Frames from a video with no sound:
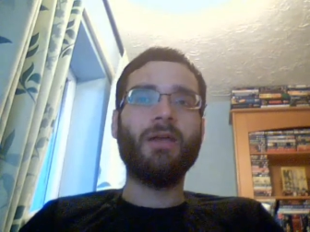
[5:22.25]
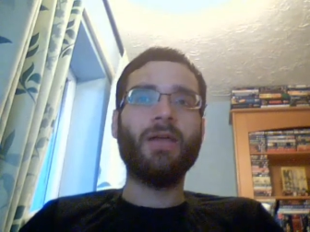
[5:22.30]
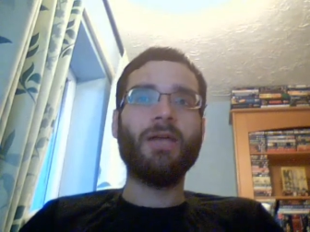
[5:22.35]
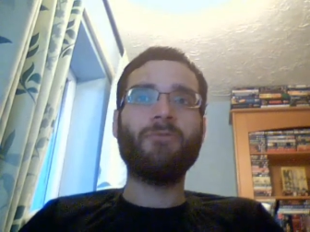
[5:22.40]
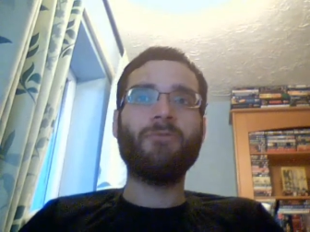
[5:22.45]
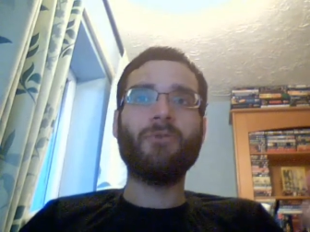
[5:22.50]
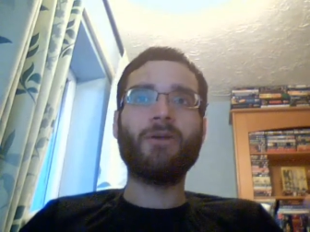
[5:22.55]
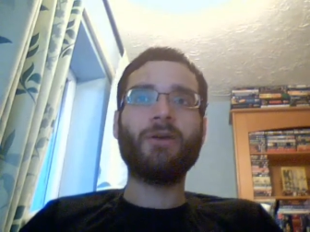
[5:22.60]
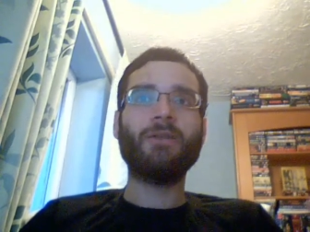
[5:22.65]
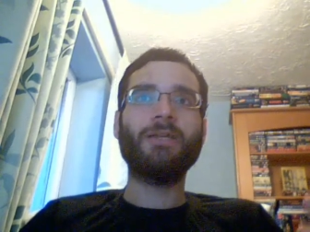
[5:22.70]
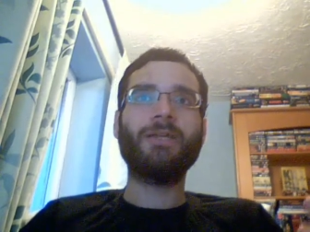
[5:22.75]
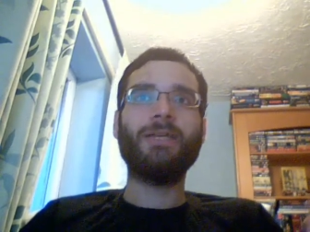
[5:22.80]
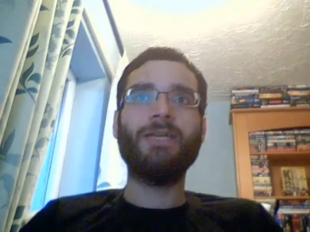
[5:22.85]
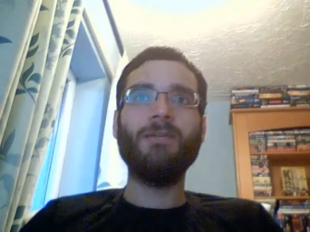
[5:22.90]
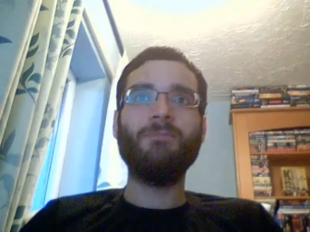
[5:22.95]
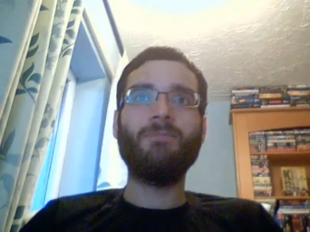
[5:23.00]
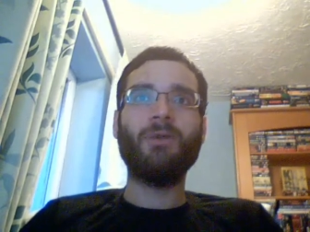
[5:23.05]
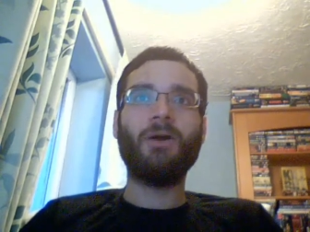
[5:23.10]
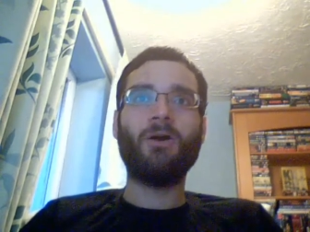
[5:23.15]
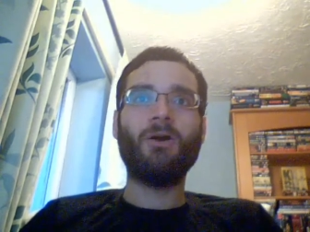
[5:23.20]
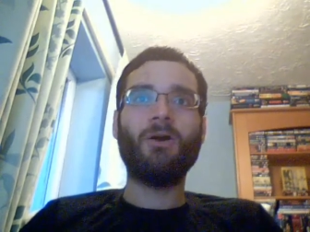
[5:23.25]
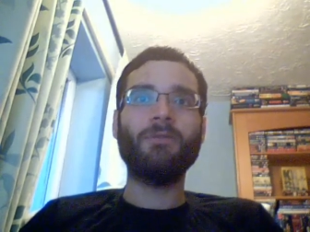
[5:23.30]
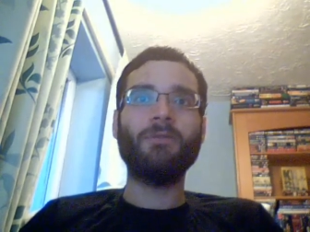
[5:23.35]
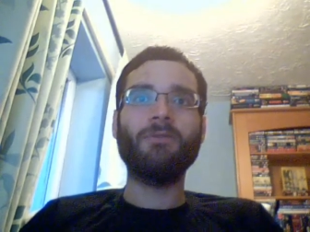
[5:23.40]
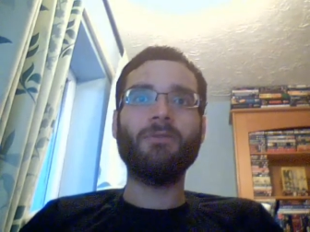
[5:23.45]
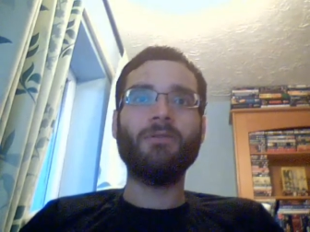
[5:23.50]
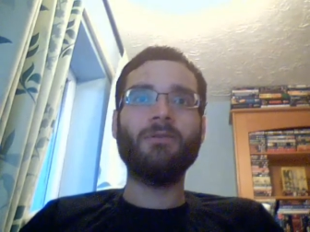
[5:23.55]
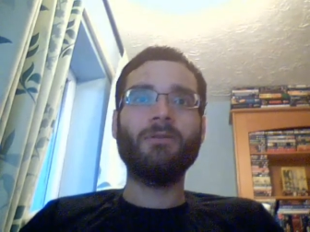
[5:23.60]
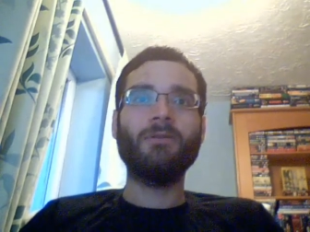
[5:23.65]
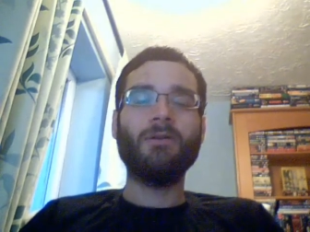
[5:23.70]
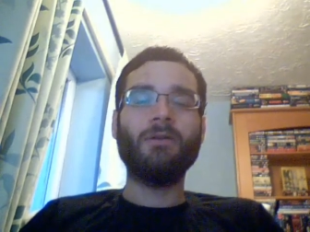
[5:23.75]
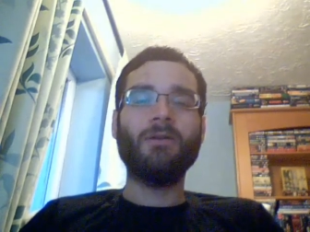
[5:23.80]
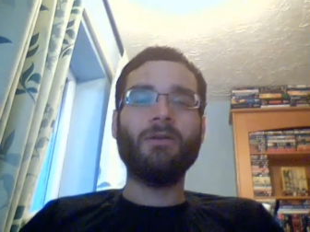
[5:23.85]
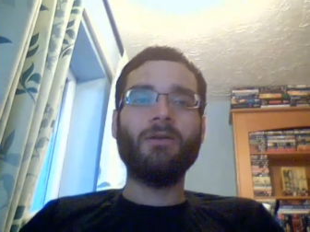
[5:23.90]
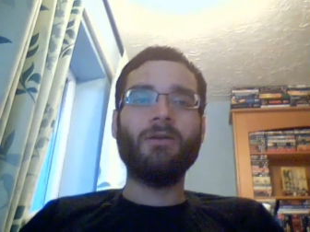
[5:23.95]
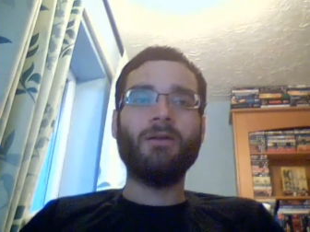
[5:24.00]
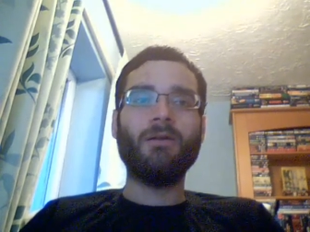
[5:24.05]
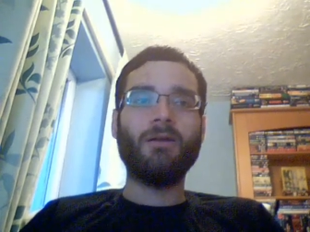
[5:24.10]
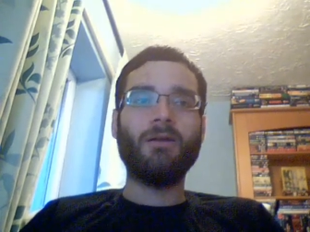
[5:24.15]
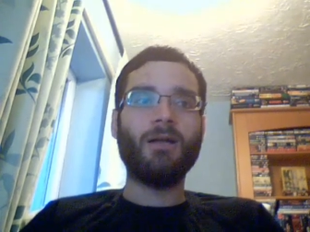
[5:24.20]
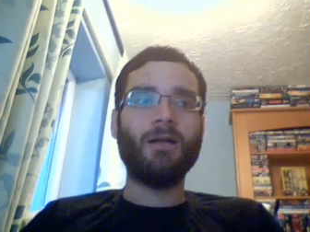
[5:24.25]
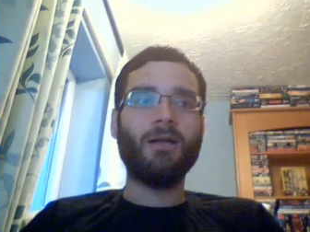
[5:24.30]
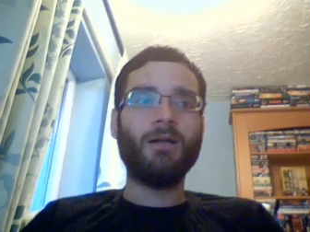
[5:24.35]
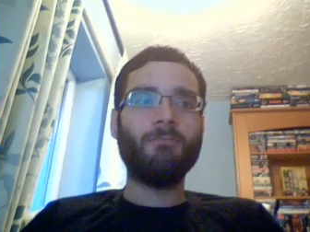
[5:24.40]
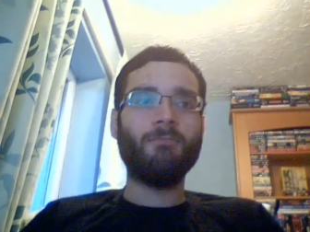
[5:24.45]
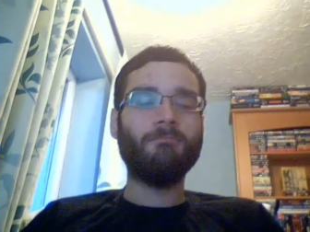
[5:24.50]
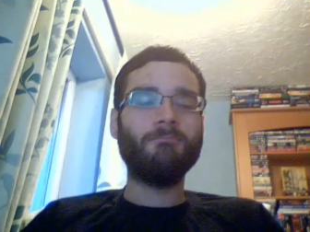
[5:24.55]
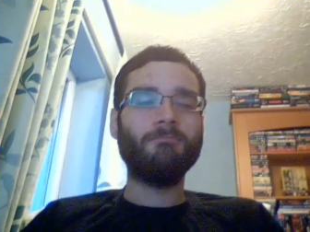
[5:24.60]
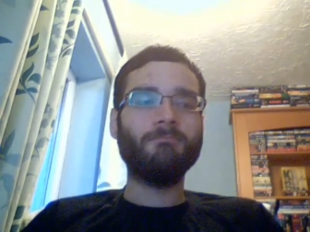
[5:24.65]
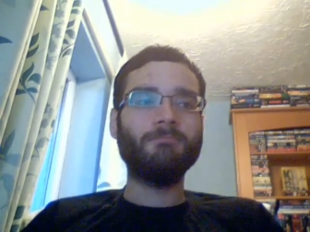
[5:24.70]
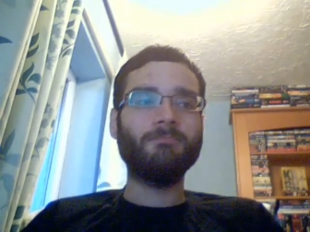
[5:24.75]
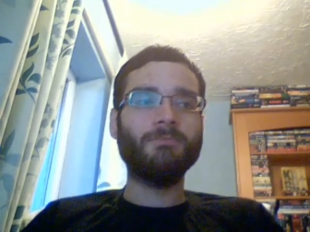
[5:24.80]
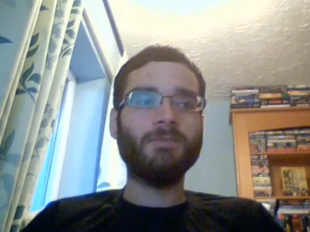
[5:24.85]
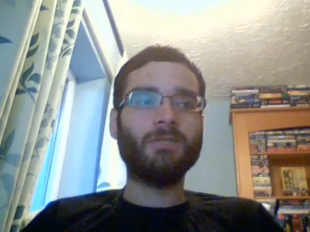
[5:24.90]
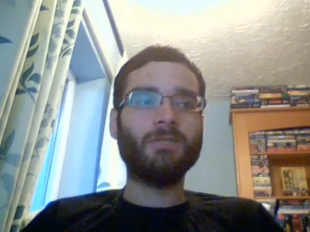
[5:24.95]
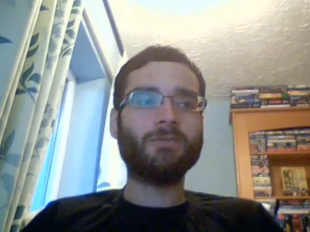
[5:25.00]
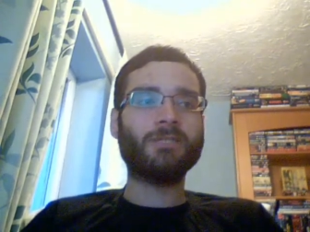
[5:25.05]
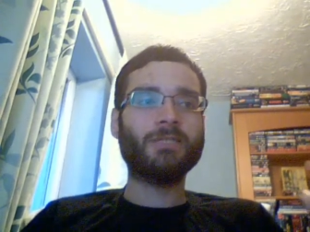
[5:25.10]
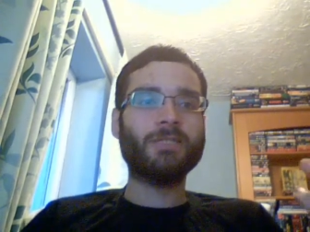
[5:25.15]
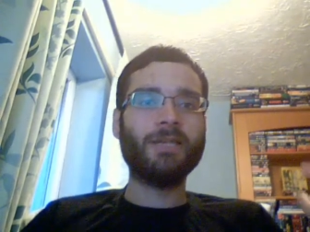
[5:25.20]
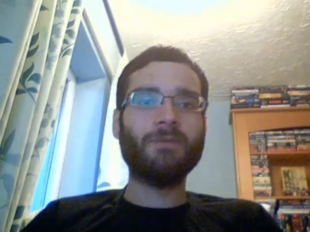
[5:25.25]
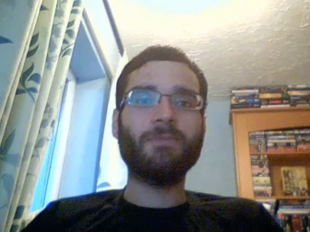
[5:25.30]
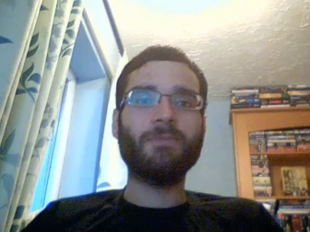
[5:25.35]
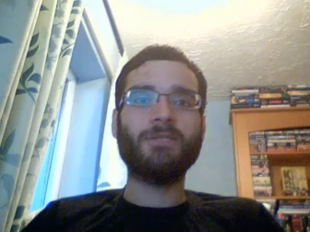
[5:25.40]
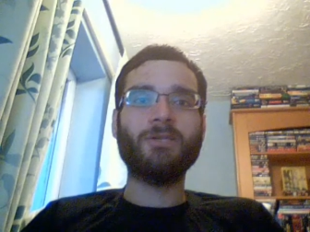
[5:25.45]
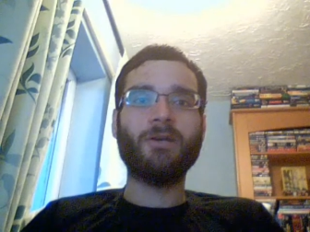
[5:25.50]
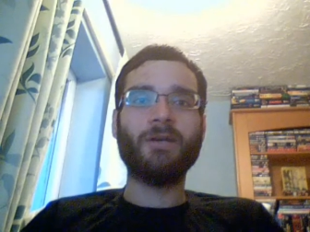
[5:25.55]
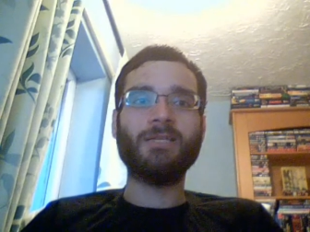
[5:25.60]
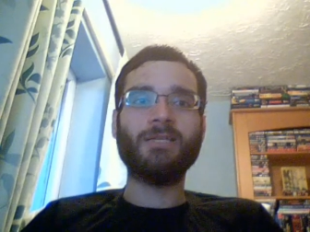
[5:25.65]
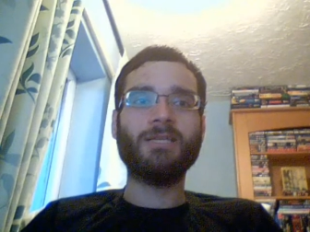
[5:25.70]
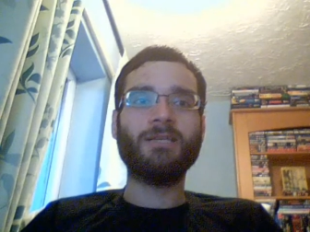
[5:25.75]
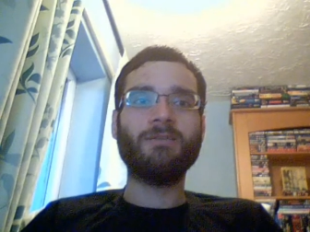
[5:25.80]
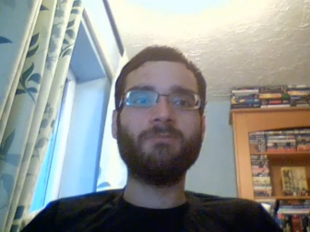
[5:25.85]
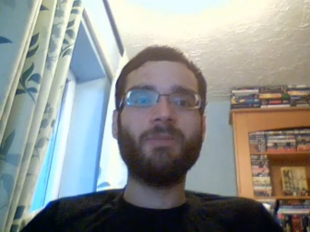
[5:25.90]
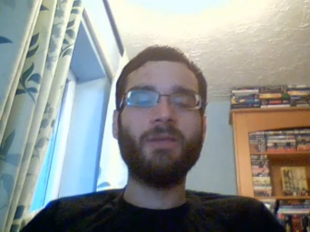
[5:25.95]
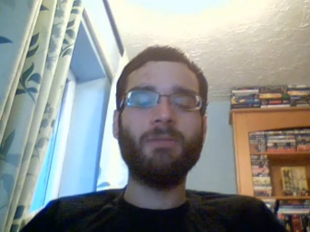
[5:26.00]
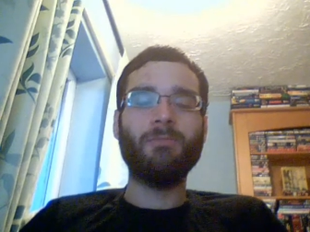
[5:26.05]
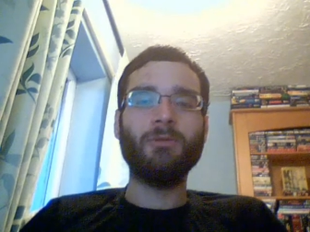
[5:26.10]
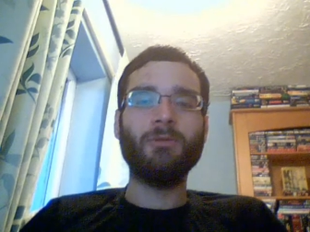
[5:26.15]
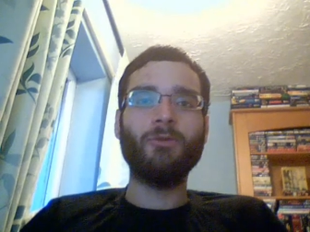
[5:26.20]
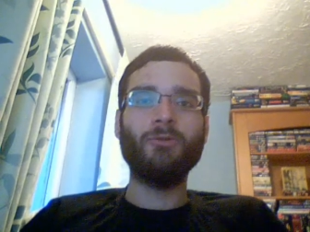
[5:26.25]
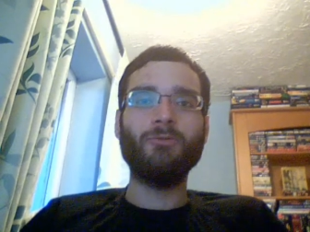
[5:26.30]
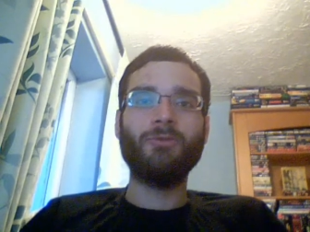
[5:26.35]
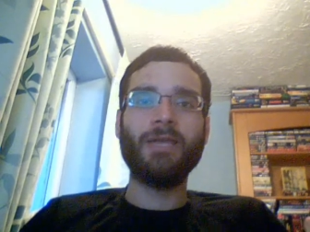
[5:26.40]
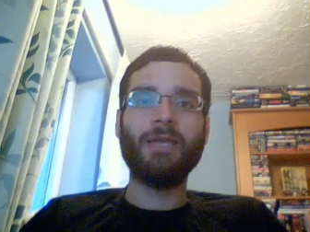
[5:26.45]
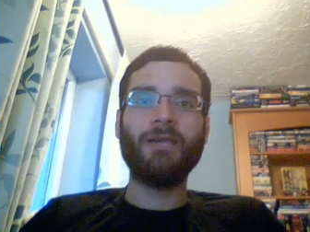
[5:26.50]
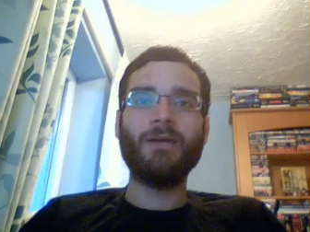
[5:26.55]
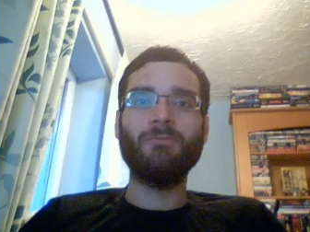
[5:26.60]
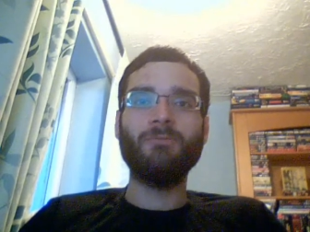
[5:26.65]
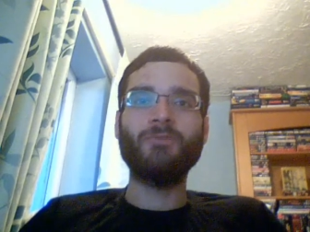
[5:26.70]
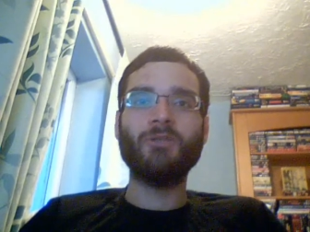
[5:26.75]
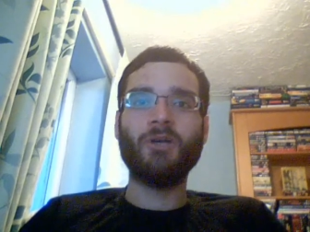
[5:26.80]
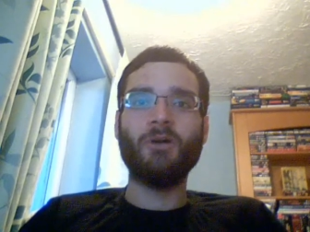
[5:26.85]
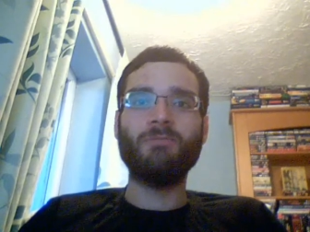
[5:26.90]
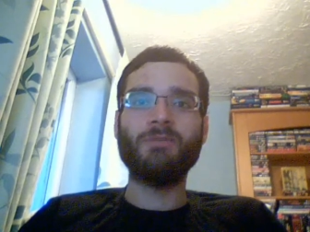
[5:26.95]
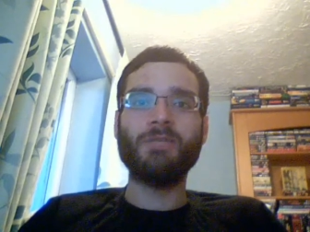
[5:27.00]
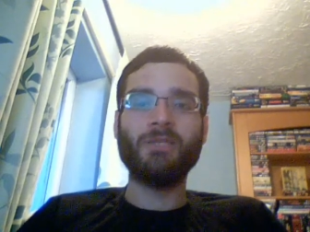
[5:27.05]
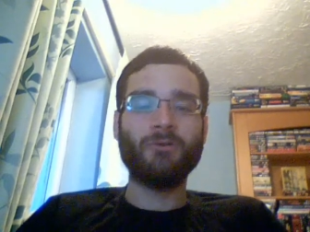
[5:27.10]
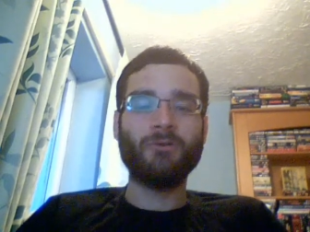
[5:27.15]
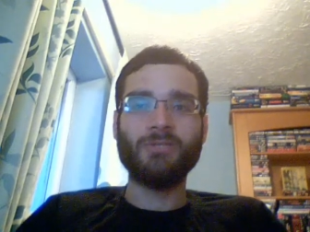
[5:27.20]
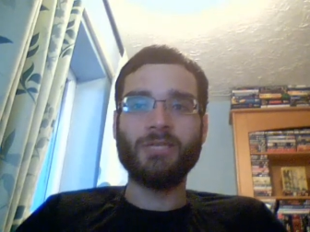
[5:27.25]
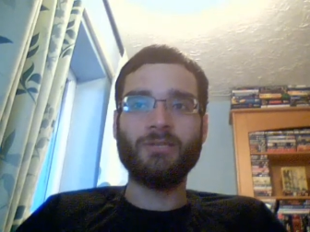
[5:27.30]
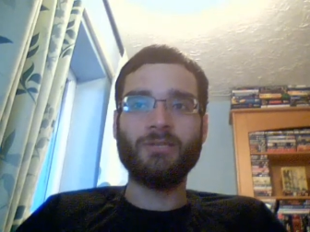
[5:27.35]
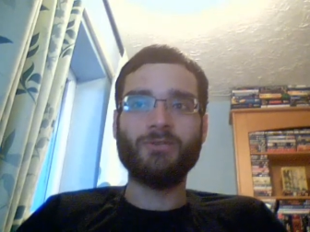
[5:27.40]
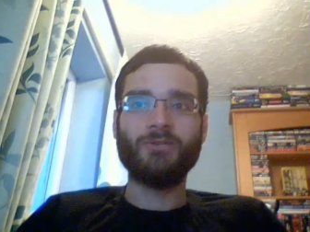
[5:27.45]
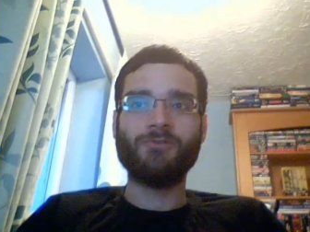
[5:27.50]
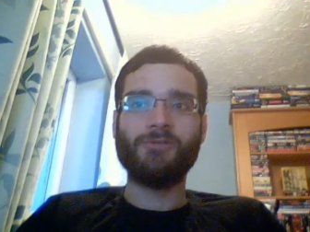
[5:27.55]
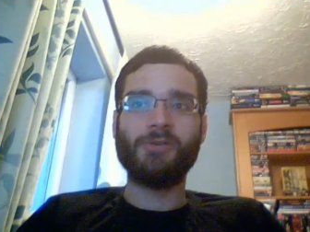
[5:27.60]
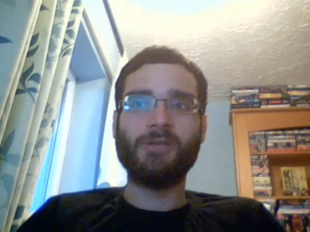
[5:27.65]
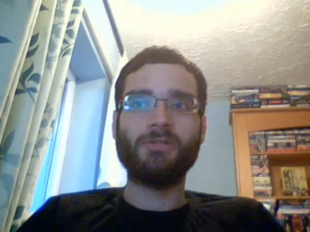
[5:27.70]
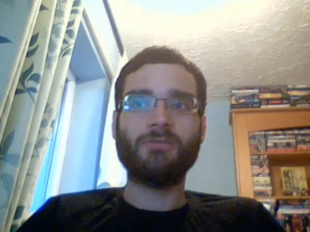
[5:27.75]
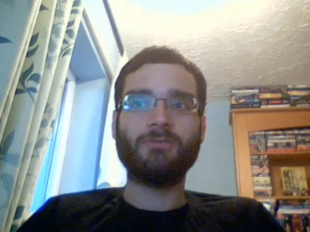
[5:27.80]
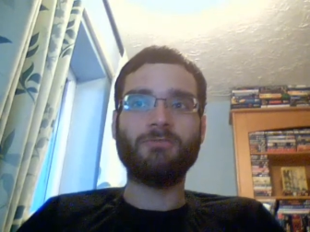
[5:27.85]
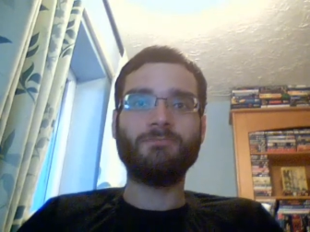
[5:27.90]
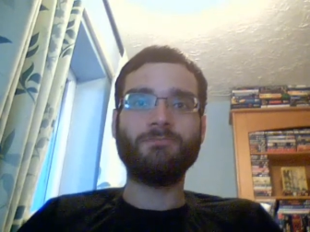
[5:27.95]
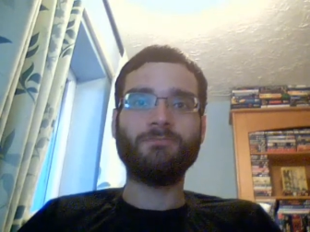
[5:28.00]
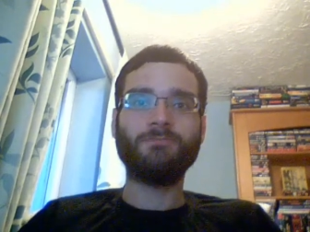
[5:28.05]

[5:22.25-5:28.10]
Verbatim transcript: If we're going to keep on, um, you know, stigmatizing people who take up jobs in those industries,